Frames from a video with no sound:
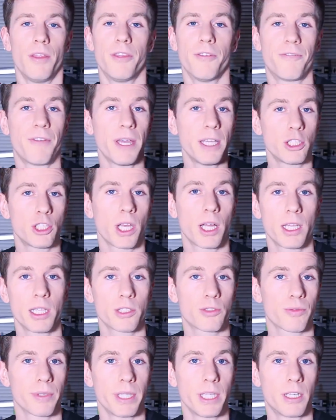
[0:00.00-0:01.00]
The Faceshell
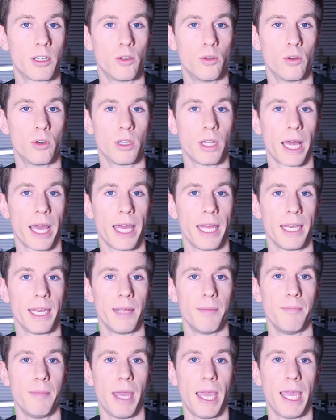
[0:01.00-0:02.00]
is really cool and
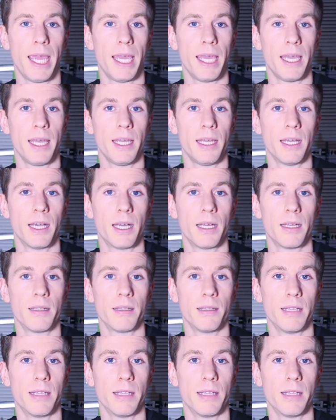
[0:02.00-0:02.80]
it may